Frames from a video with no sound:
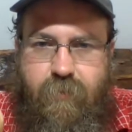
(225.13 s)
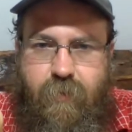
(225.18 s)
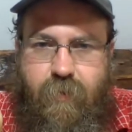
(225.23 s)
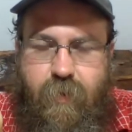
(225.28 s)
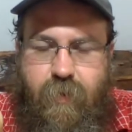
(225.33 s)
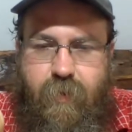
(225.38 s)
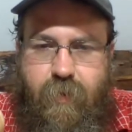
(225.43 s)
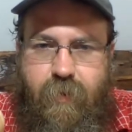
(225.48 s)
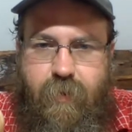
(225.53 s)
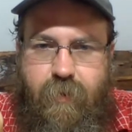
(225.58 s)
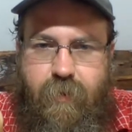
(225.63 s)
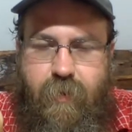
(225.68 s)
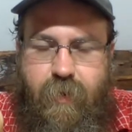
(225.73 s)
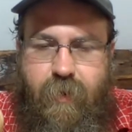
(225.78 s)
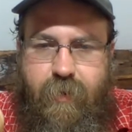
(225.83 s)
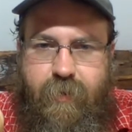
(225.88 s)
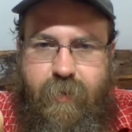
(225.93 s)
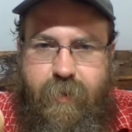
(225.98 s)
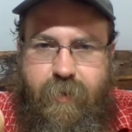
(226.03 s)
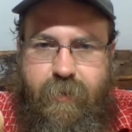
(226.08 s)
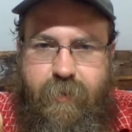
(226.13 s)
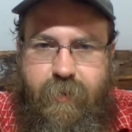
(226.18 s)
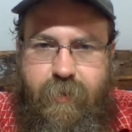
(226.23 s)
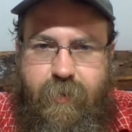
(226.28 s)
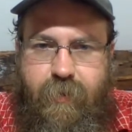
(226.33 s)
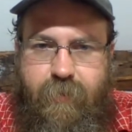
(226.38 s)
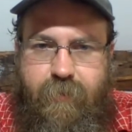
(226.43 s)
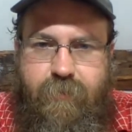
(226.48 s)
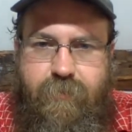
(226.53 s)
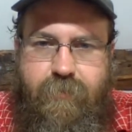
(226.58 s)
Glock
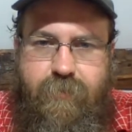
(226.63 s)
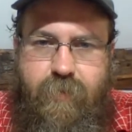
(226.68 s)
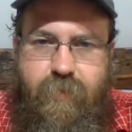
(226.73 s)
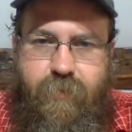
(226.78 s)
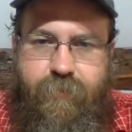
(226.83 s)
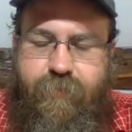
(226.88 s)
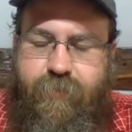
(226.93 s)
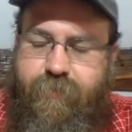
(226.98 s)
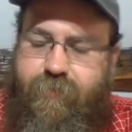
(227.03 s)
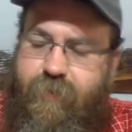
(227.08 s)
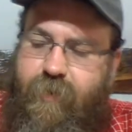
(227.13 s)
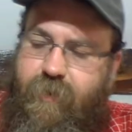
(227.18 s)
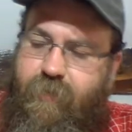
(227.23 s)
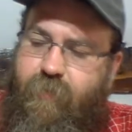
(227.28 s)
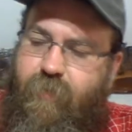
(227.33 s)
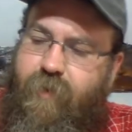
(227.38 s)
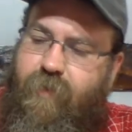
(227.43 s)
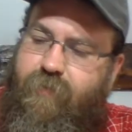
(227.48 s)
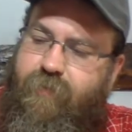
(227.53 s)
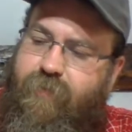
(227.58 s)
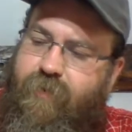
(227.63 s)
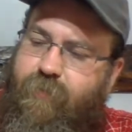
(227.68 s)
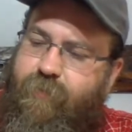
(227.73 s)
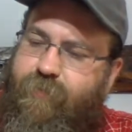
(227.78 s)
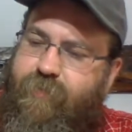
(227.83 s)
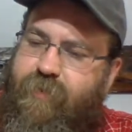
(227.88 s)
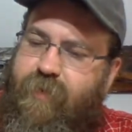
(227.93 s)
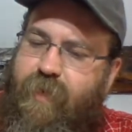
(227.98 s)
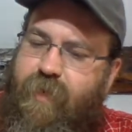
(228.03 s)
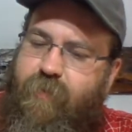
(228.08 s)
19, so 15-round
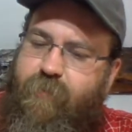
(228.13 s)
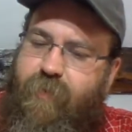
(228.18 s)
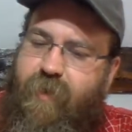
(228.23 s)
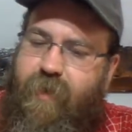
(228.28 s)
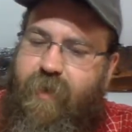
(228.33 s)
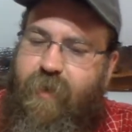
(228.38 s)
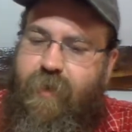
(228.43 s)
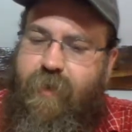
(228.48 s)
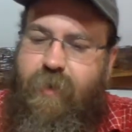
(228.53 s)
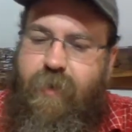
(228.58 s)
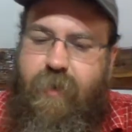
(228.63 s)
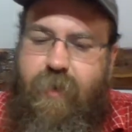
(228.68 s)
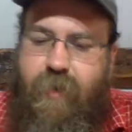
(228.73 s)
double stack mag.